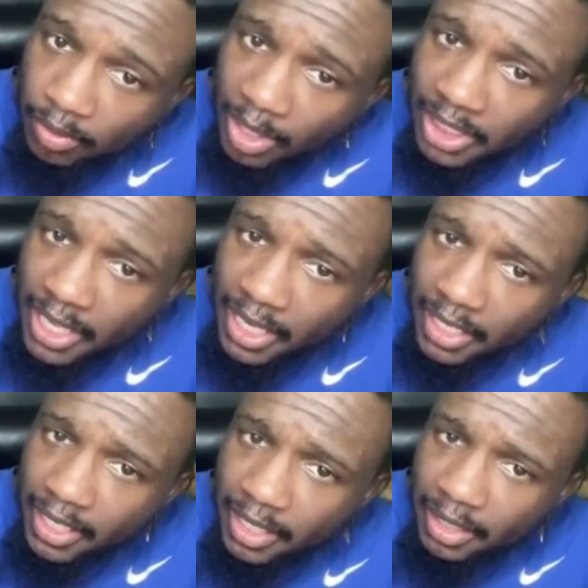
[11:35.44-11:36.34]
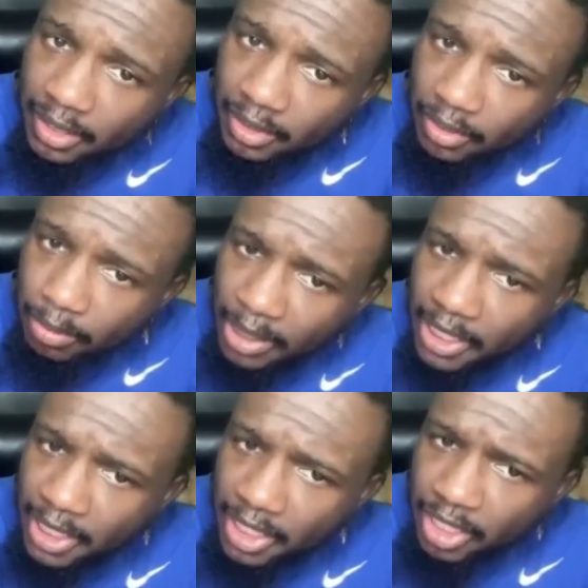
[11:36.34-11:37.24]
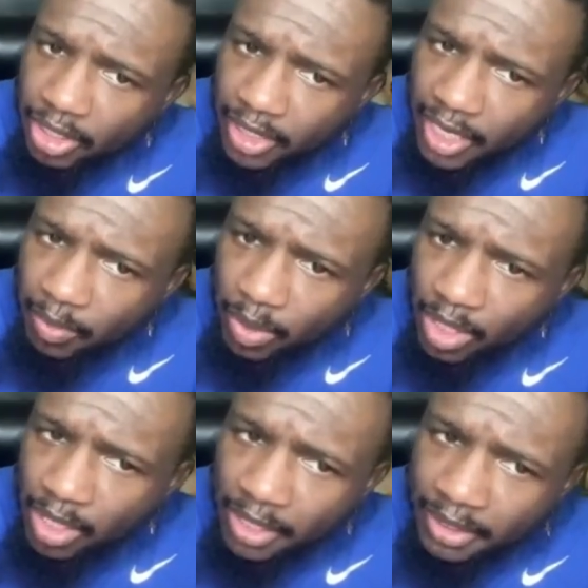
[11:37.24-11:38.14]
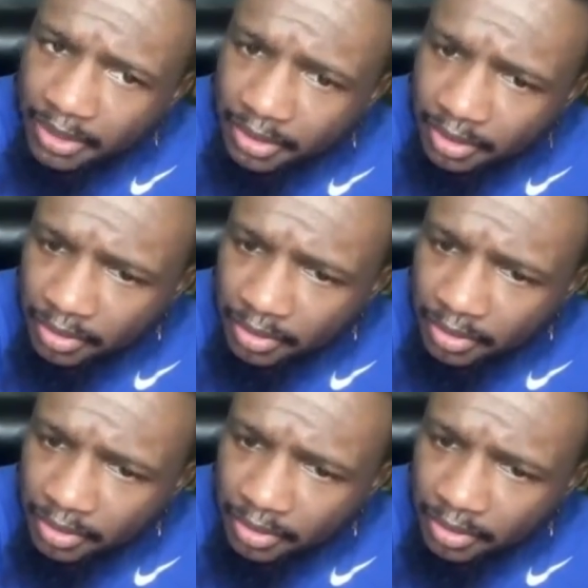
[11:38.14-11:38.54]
Watch your head under there. Buddy Hield and one.